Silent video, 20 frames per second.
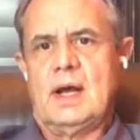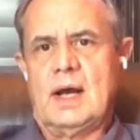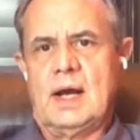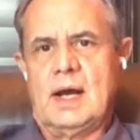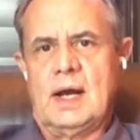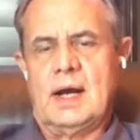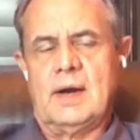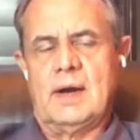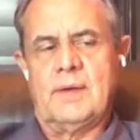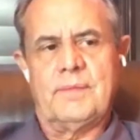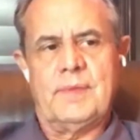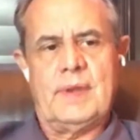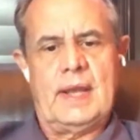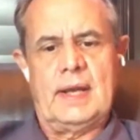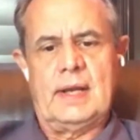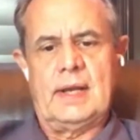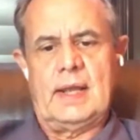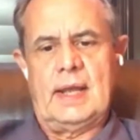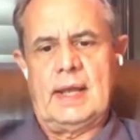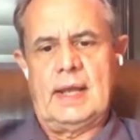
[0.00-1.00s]

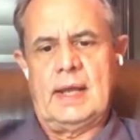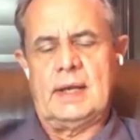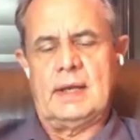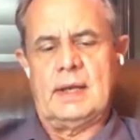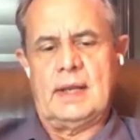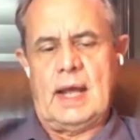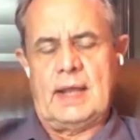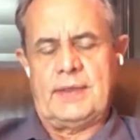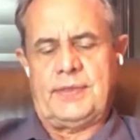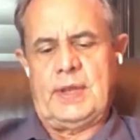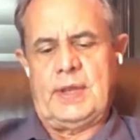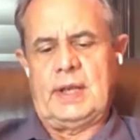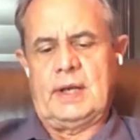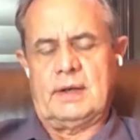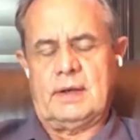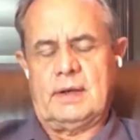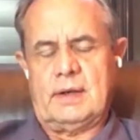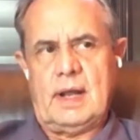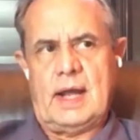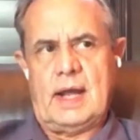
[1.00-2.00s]
And I
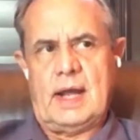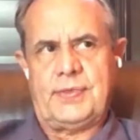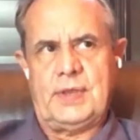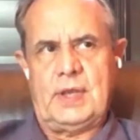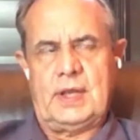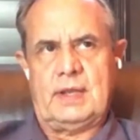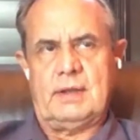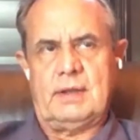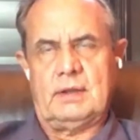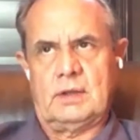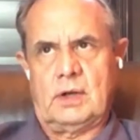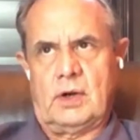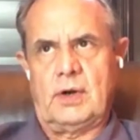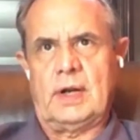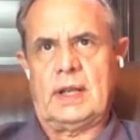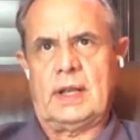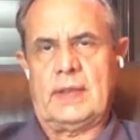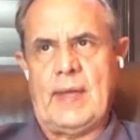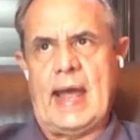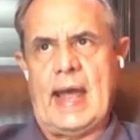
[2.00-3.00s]
think
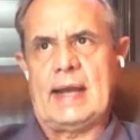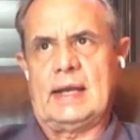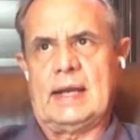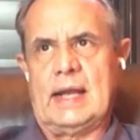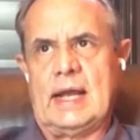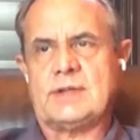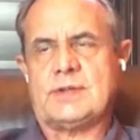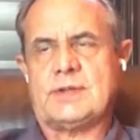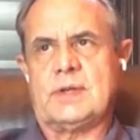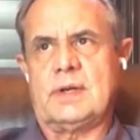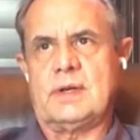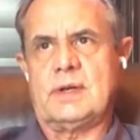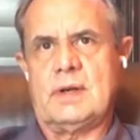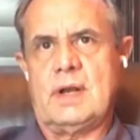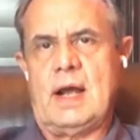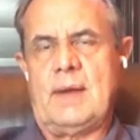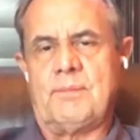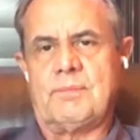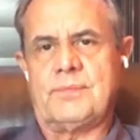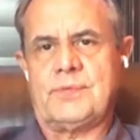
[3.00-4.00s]
learning that
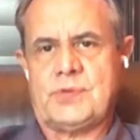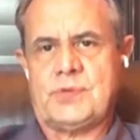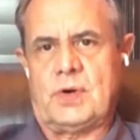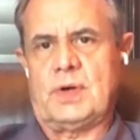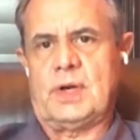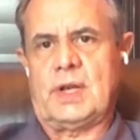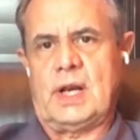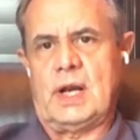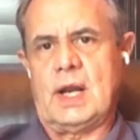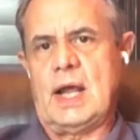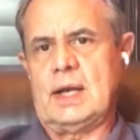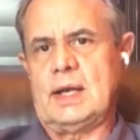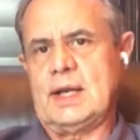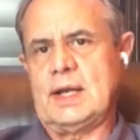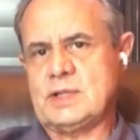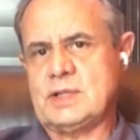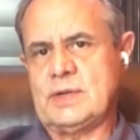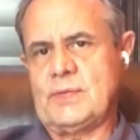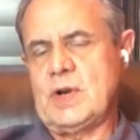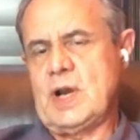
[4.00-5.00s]
lesson, I'm certainly a lot
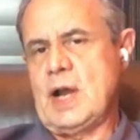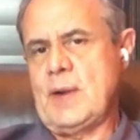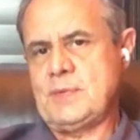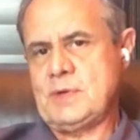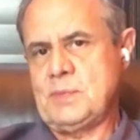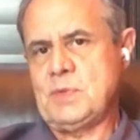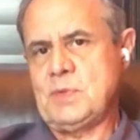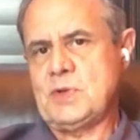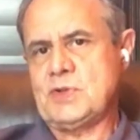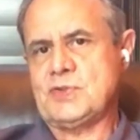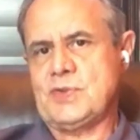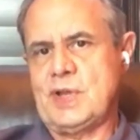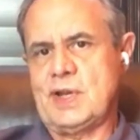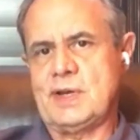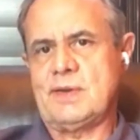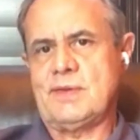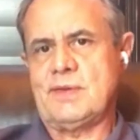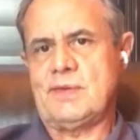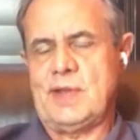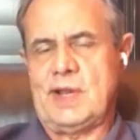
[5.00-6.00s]
less of an optimist
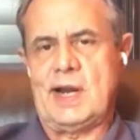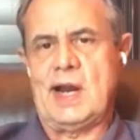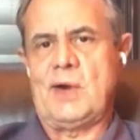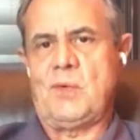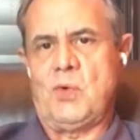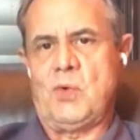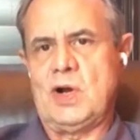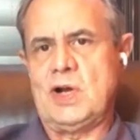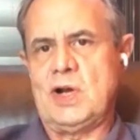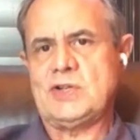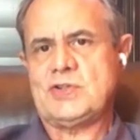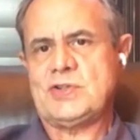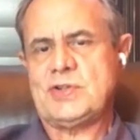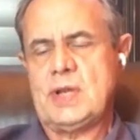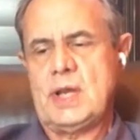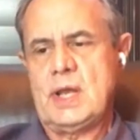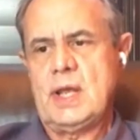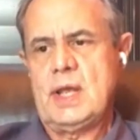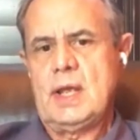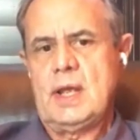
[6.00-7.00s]
than I was.
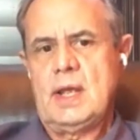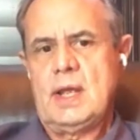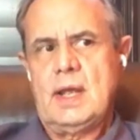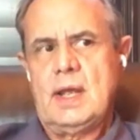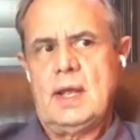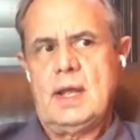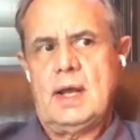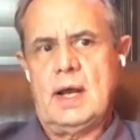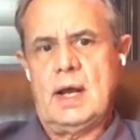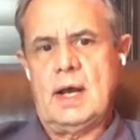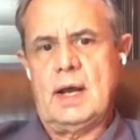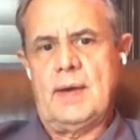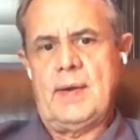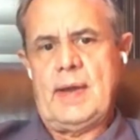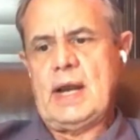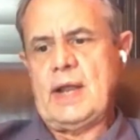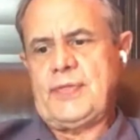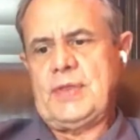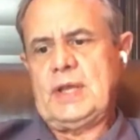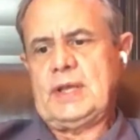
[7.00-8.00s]

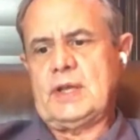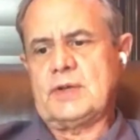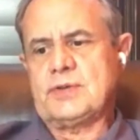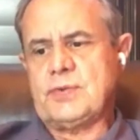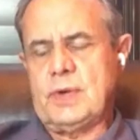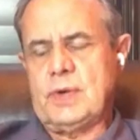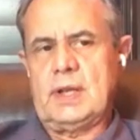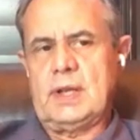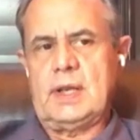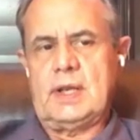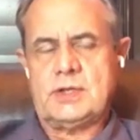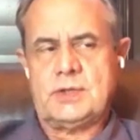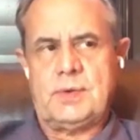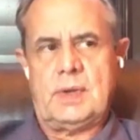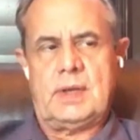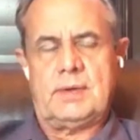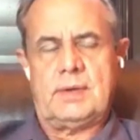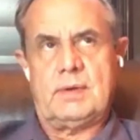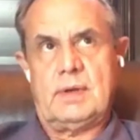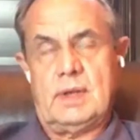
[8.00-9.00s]
And I think it's
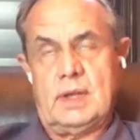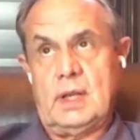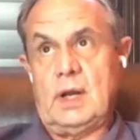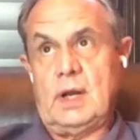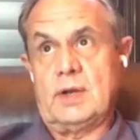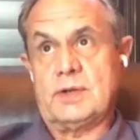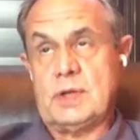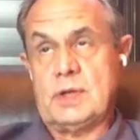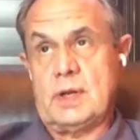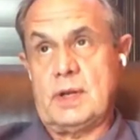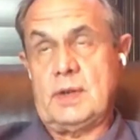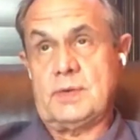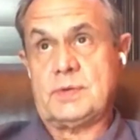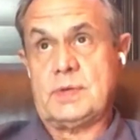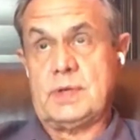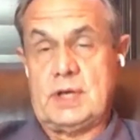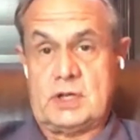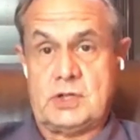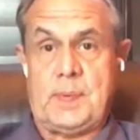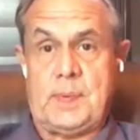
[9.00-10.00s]

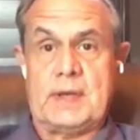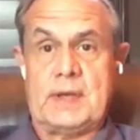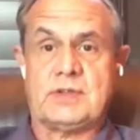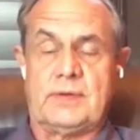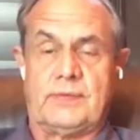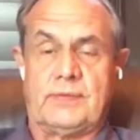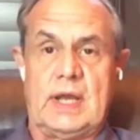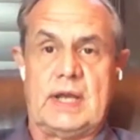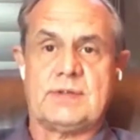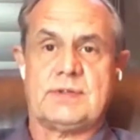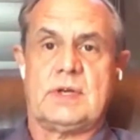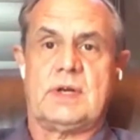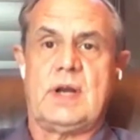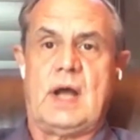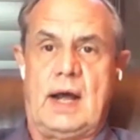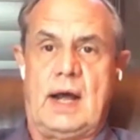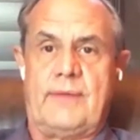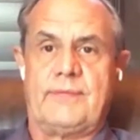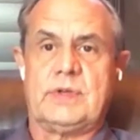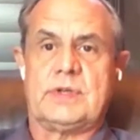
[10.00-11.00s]
an expensive lesson,
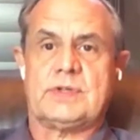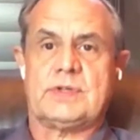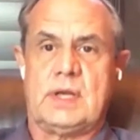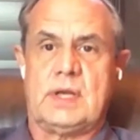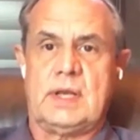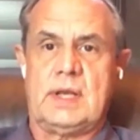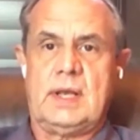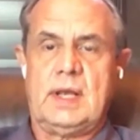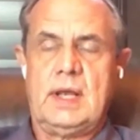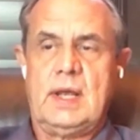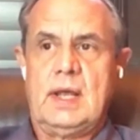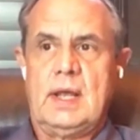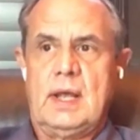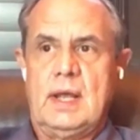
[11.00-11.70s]
obviously,